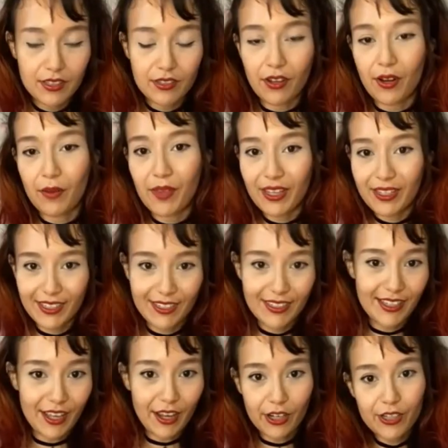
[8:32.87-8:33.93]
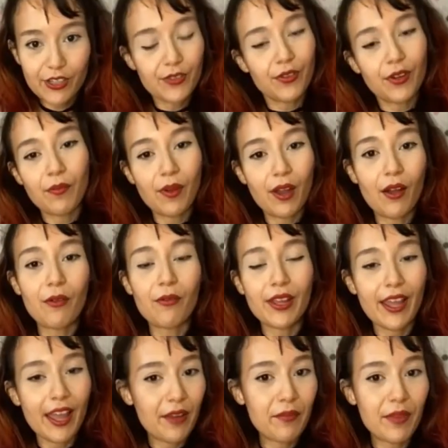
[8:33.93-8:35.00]
are mm-hmm. mixes that are store bought. We
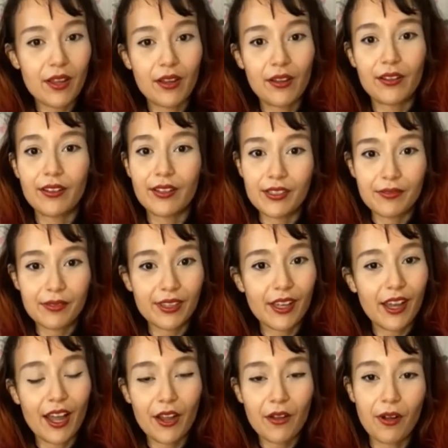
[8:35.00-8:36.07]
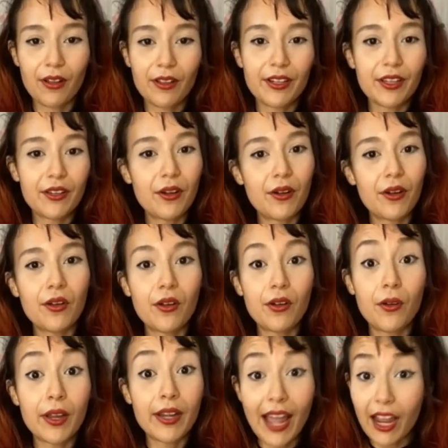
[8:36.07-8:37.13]
hand make all of these with the high quality cocoa
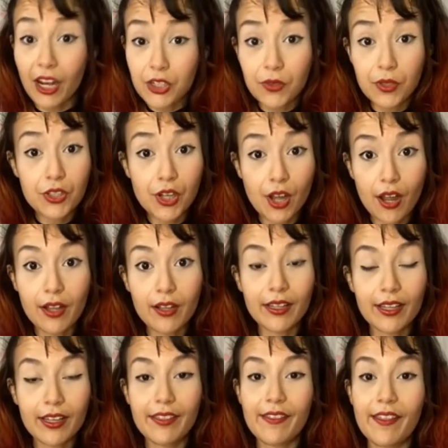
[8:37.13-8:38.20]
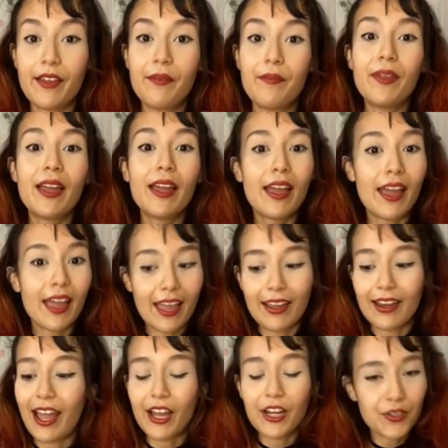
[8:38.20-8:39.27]
and actual chocolate in them and
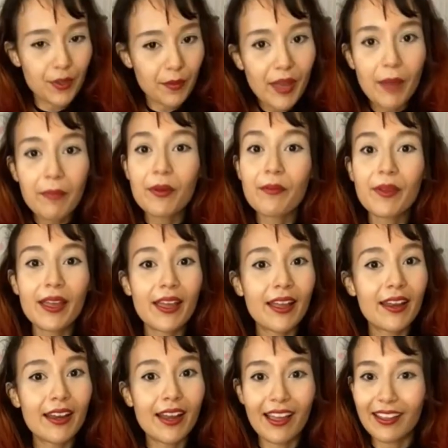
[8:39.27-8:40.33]
actual peppermint.